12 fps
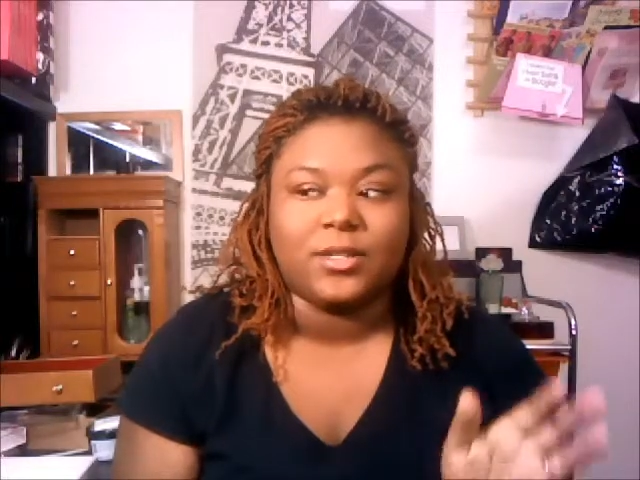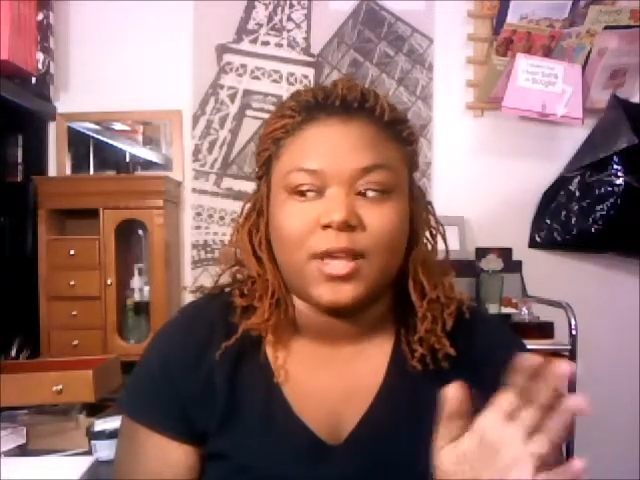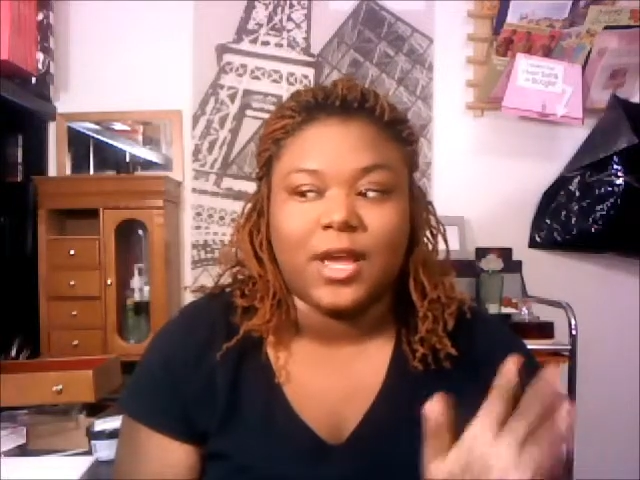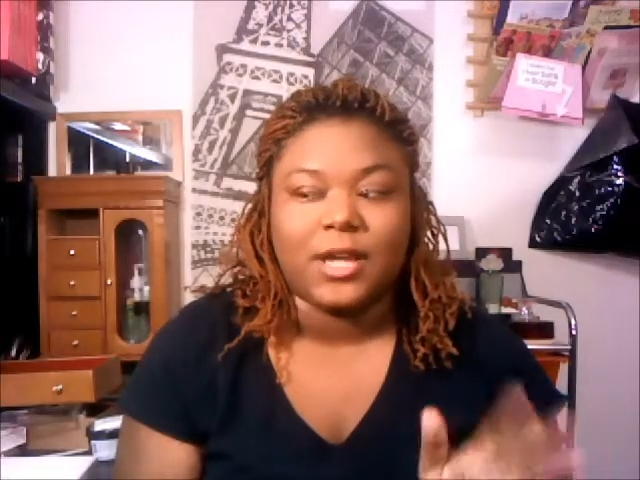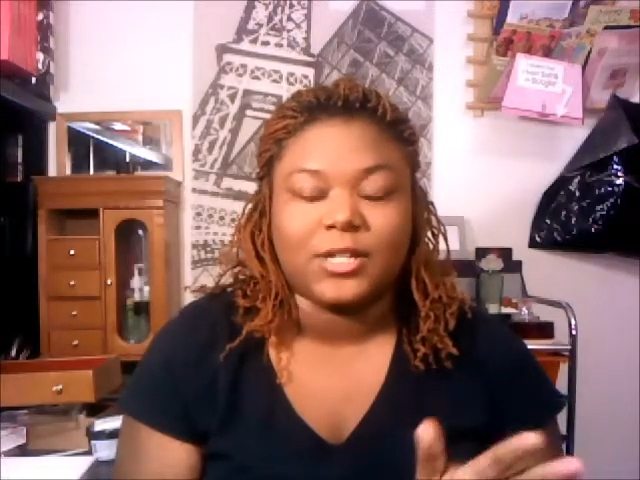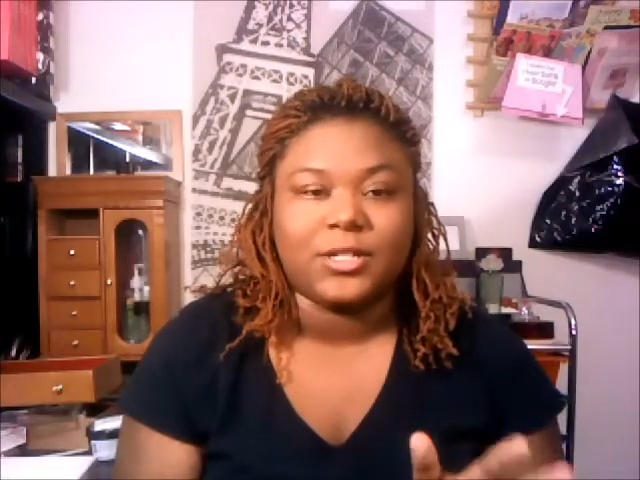
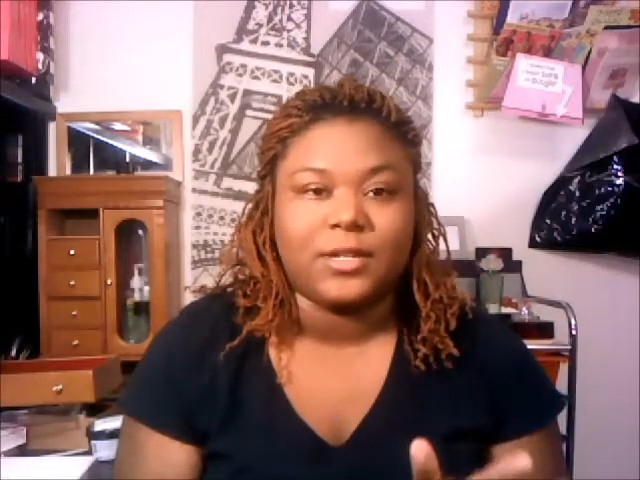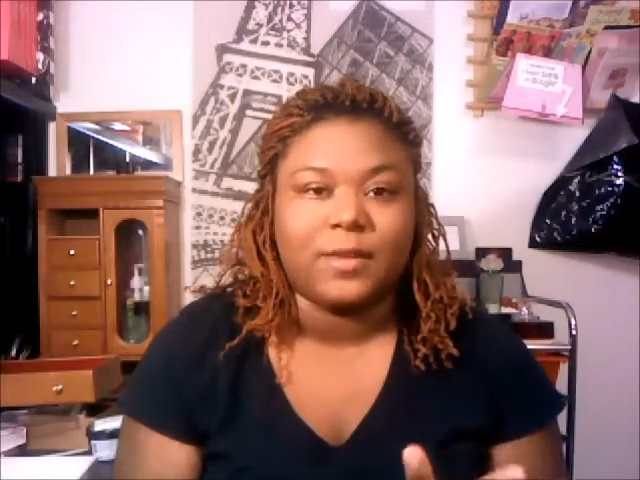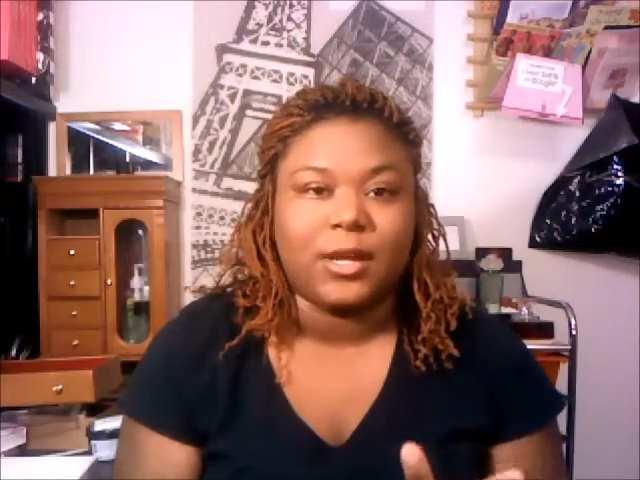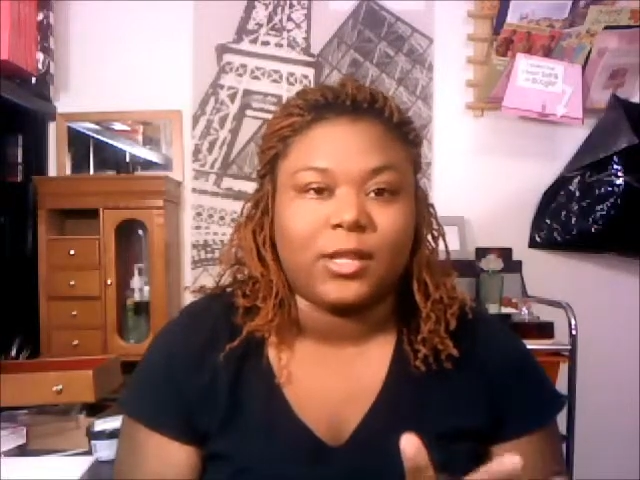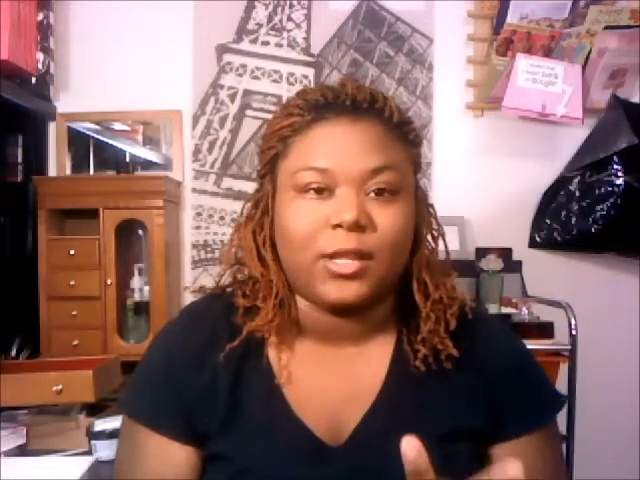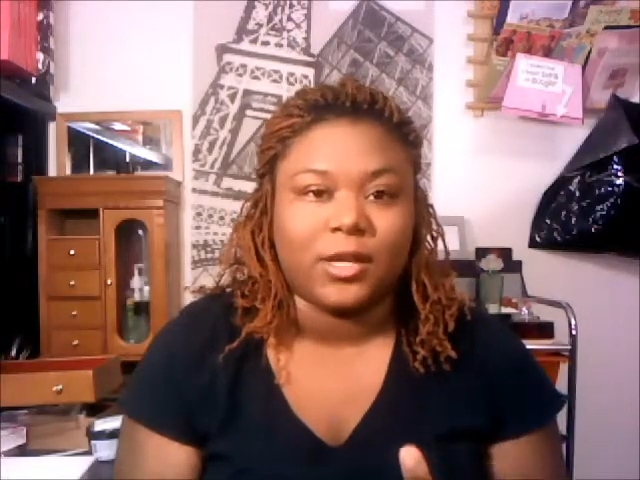actually
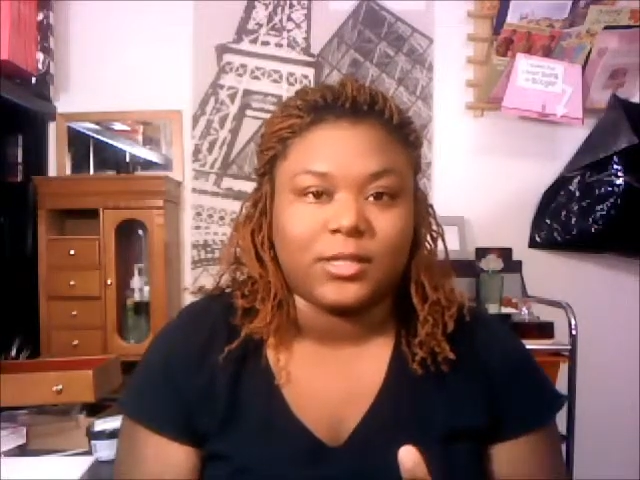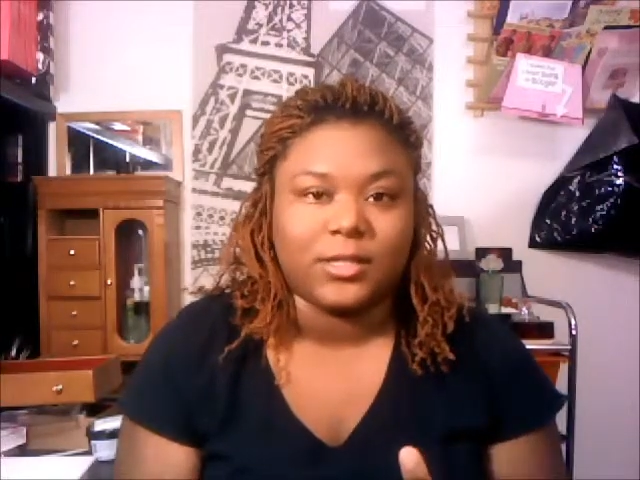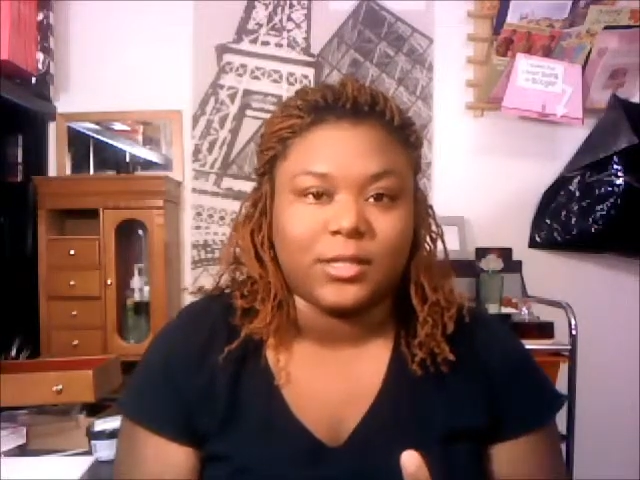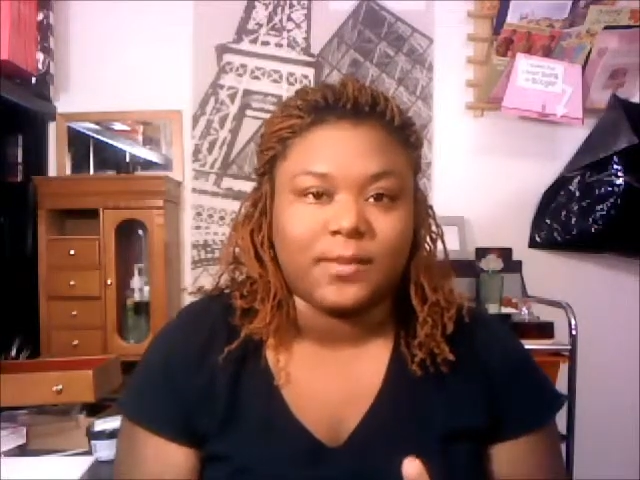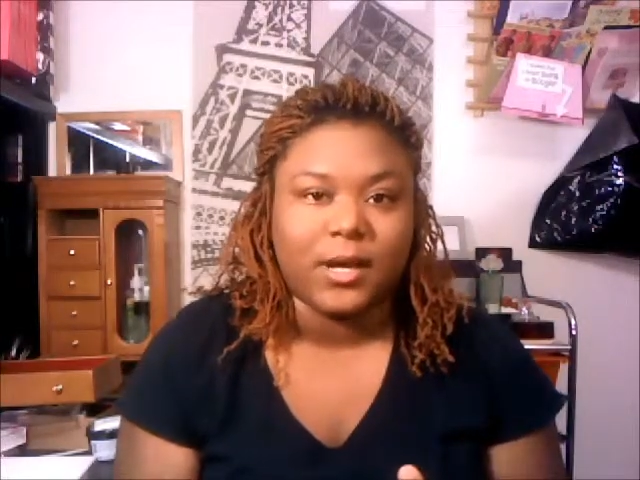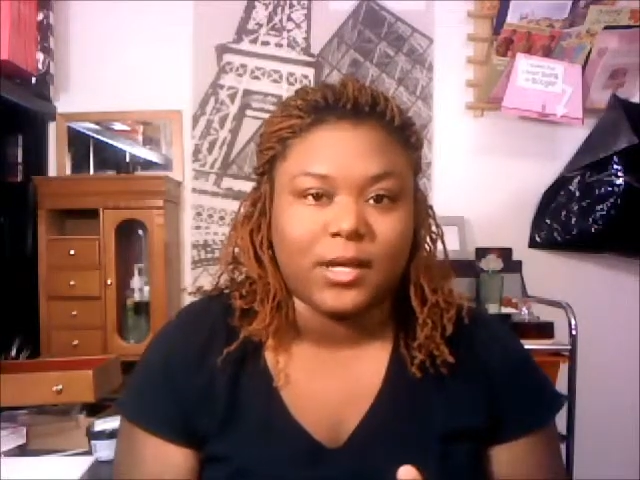my glossy
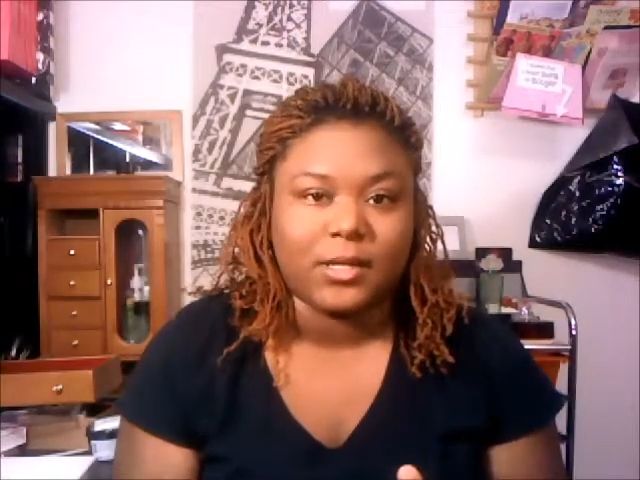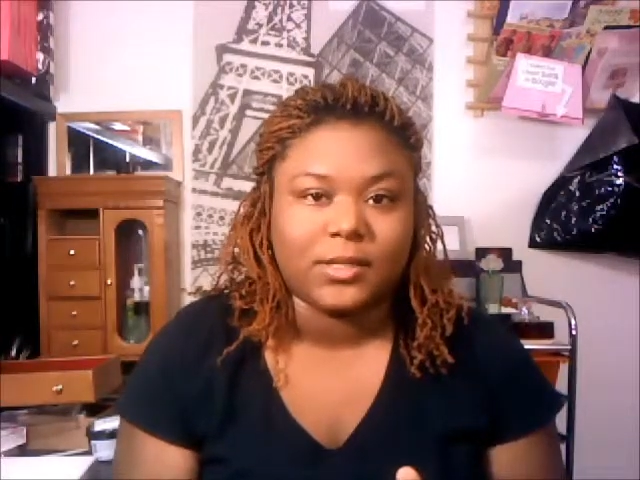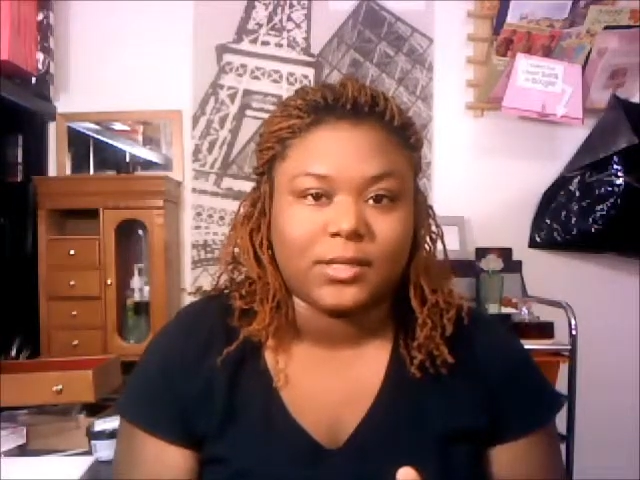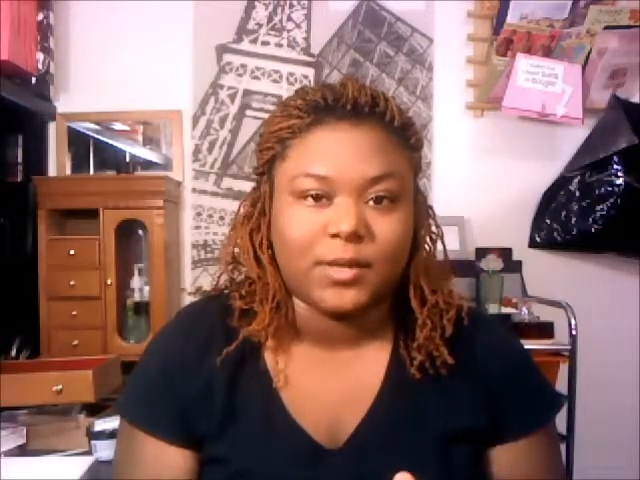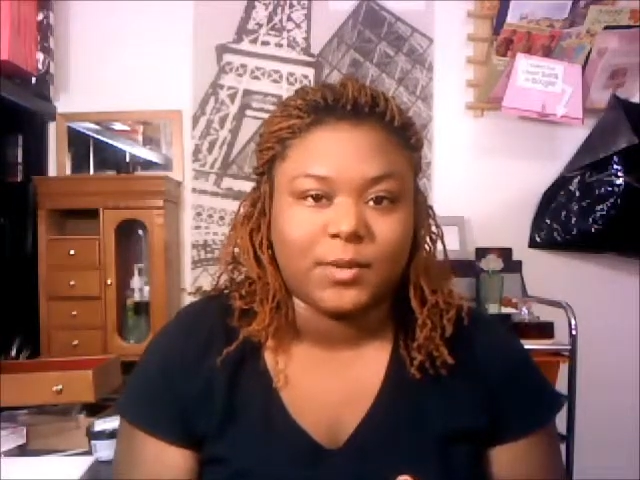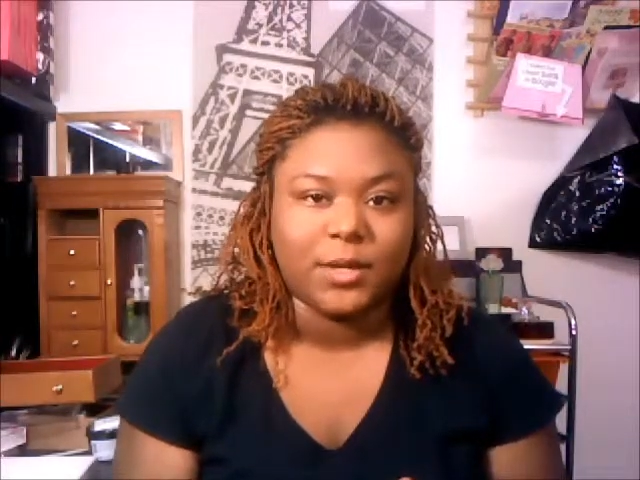box
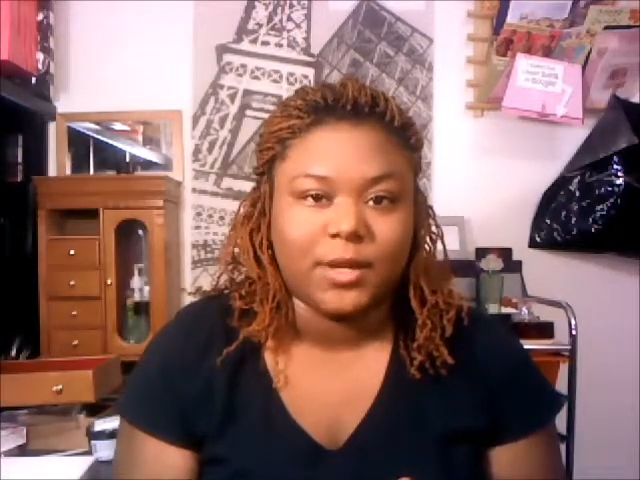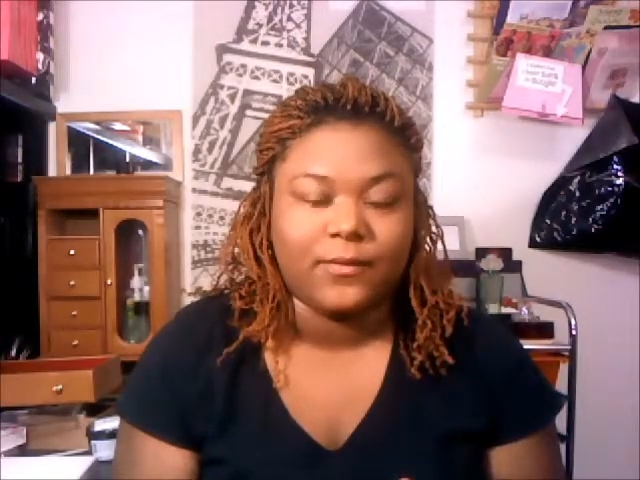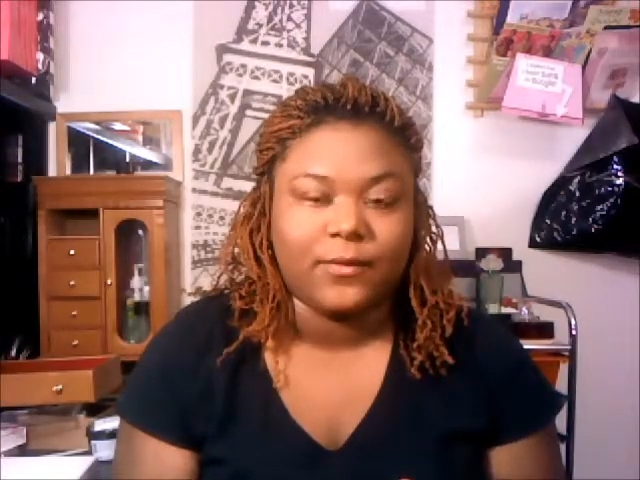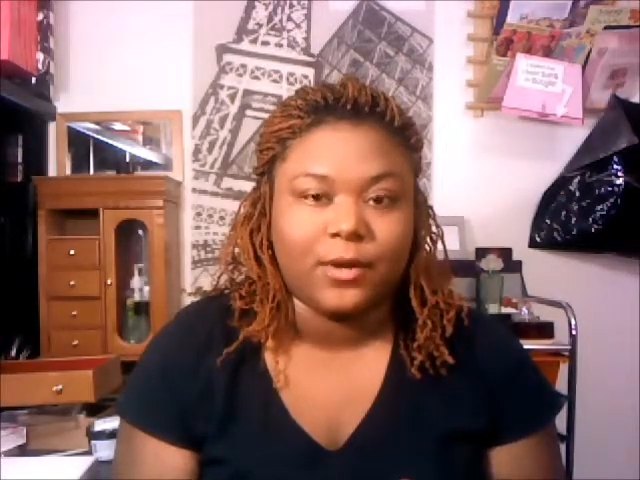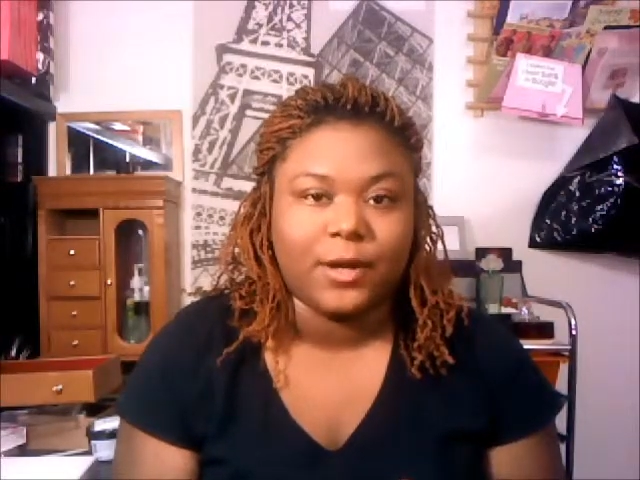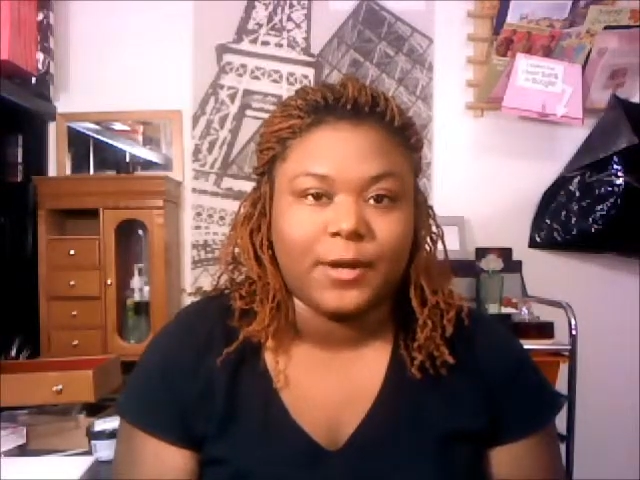I was waiting
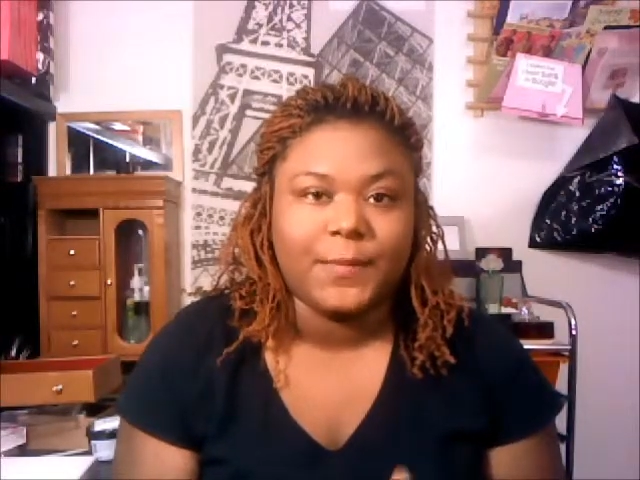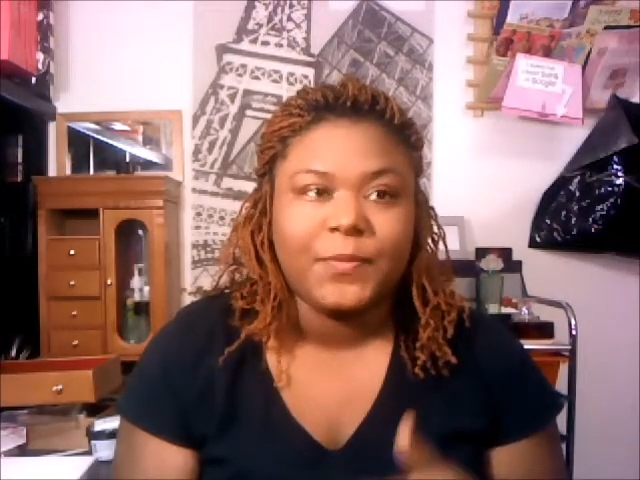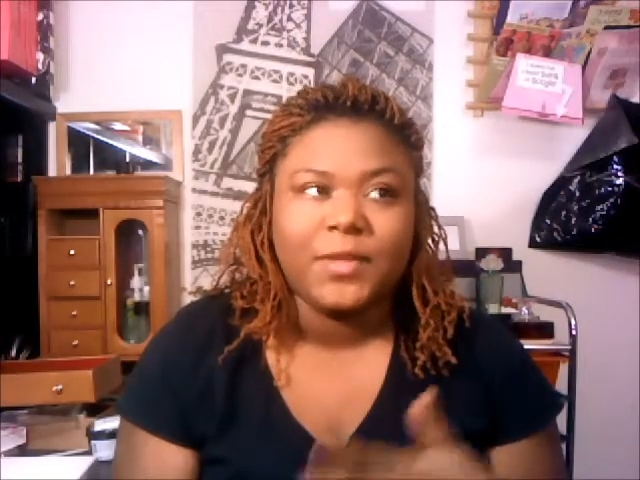for.